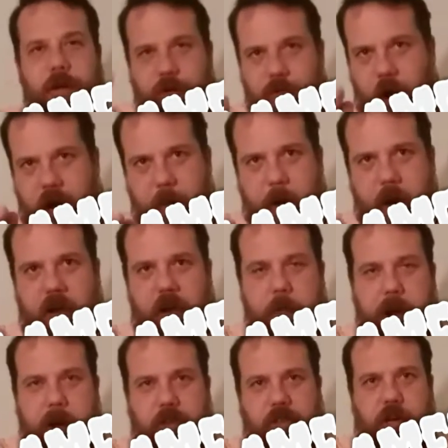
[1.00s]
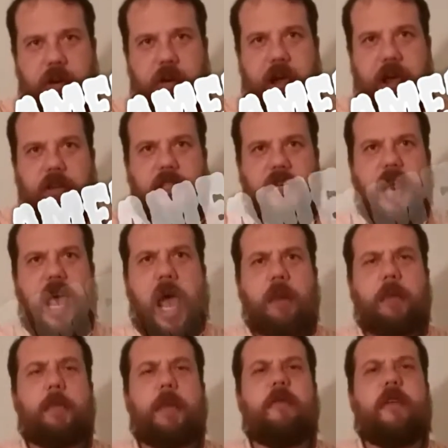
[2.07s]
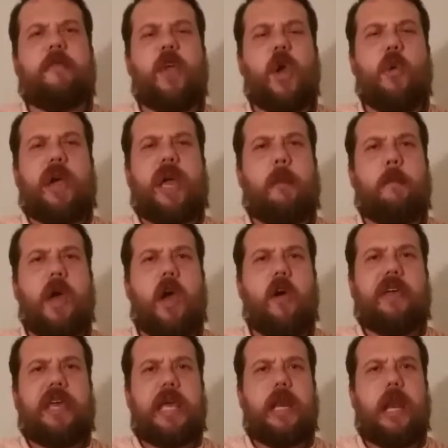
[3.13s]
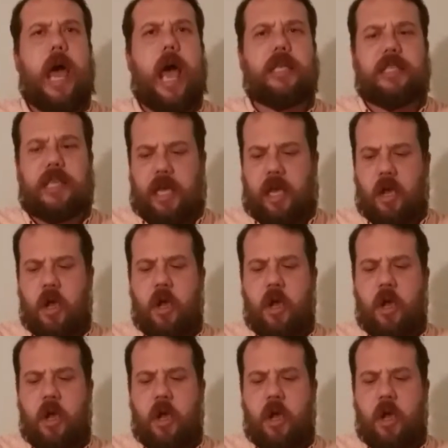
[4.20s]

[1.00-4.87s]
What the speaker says: Great American Beer Drinker here today, and we'll be reviewing an American classic.